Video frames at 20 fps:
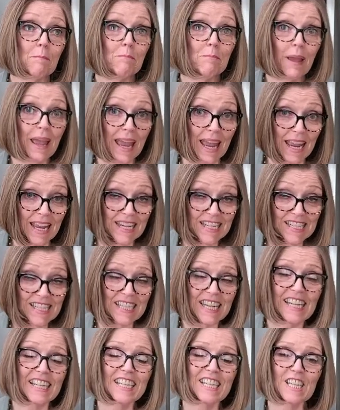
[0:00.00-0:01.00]

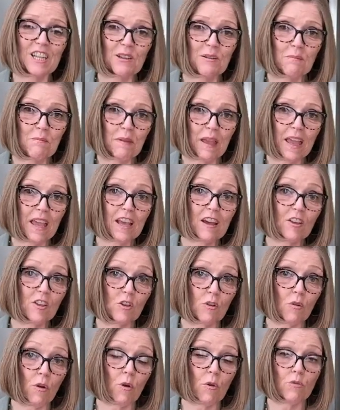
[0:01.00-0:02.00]
base to make
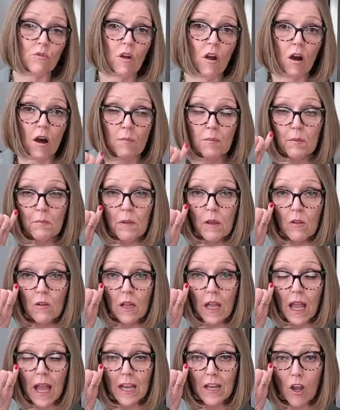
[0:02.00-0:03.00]
your own almond
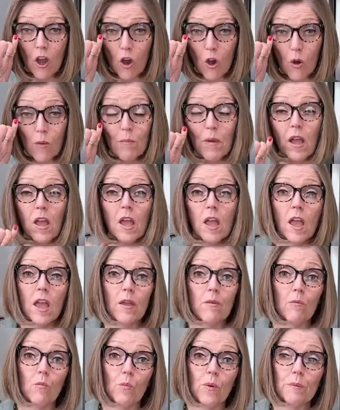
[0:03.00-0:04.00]
milk at home.
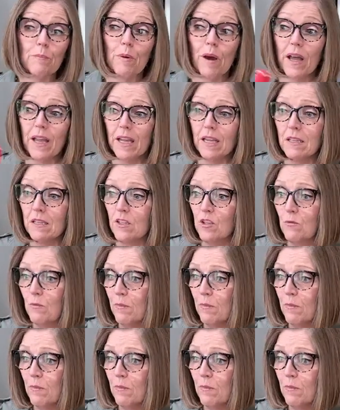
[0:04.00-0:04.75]
And we buy it,